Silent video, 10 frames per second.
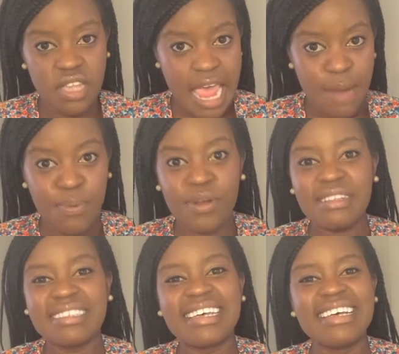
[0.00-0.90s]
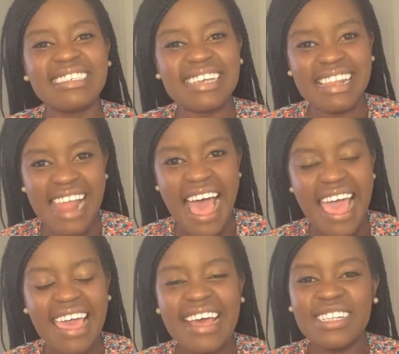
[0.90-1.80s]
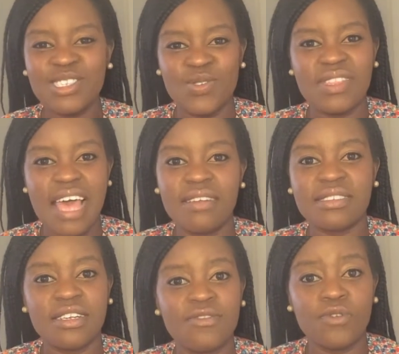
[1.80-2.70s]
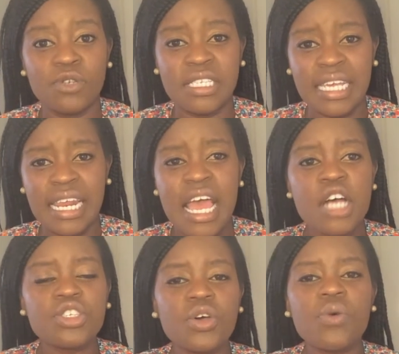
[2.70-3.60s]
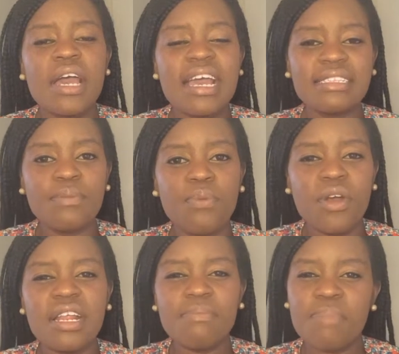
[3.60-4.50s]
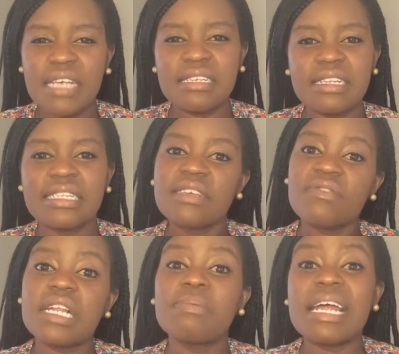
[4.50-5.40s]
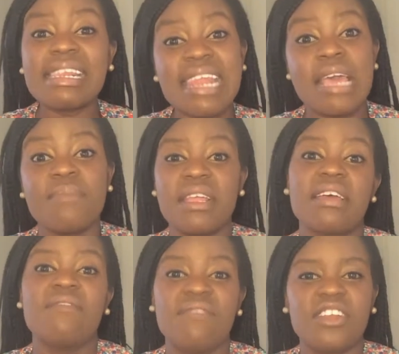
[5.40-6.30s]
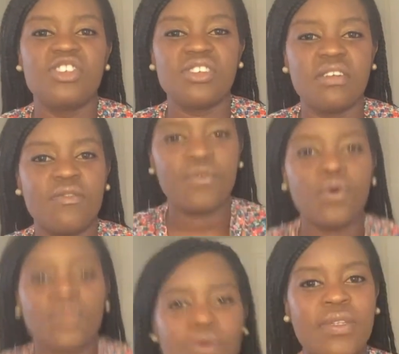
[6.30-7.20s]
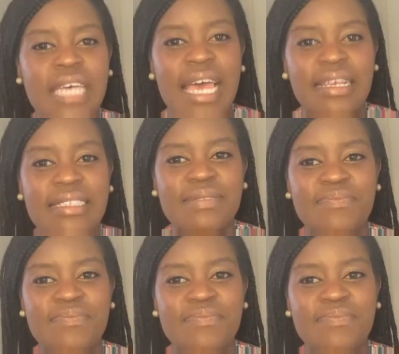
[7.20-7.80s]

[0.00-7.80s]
April to July 2014. So it's important, basically develop a naming convention for your tags.